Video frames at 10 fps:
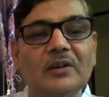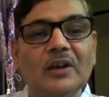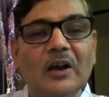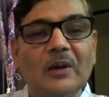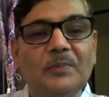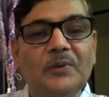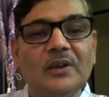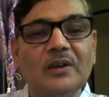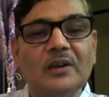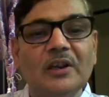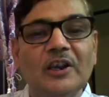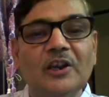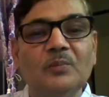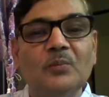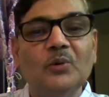appear in
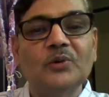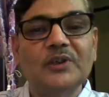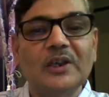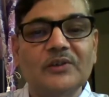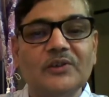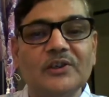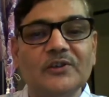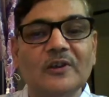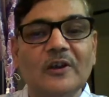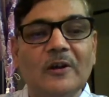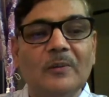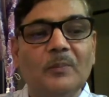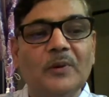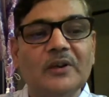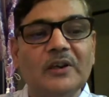both sexes,
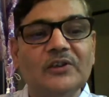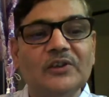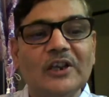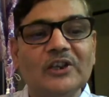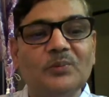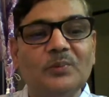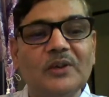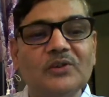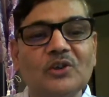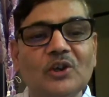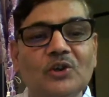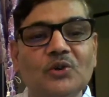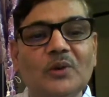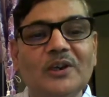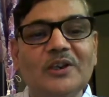but is expressed to
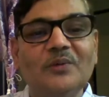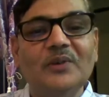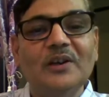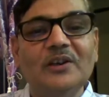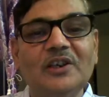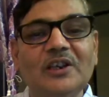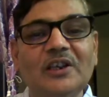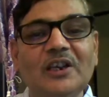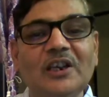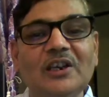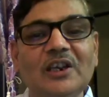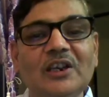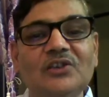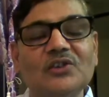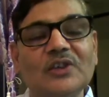a different degree in
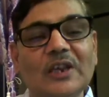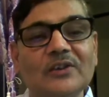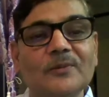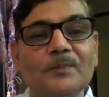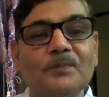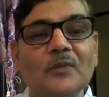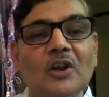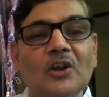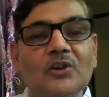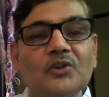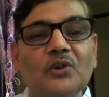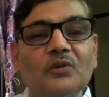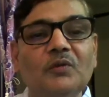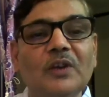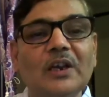each sex. So
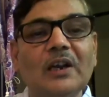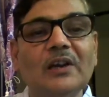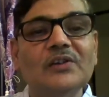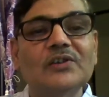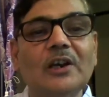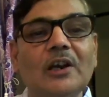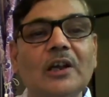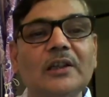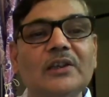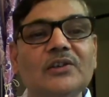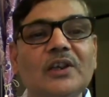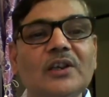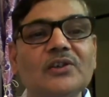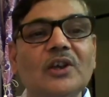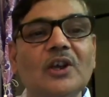we can understand all these
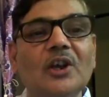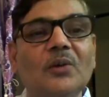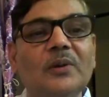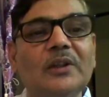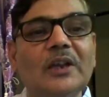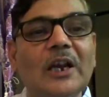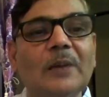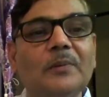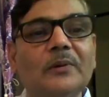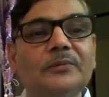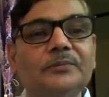things with the help of